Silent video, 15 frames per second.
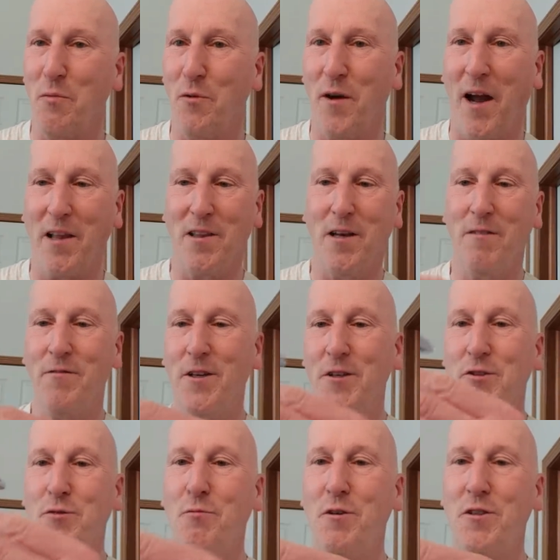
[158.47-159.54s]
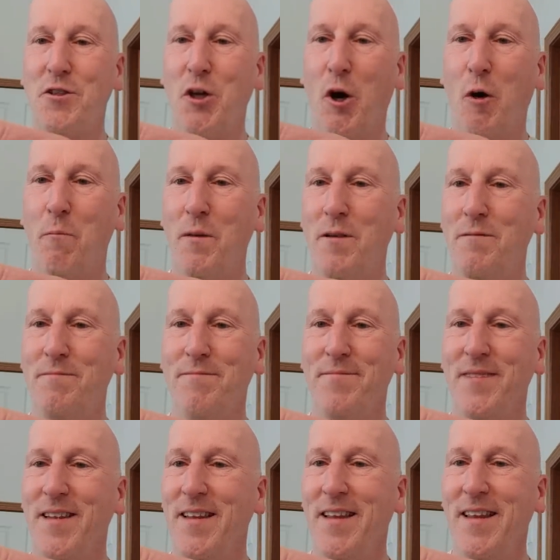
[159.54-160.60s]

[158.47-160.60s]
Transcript: Boy, I love this. Twist to open.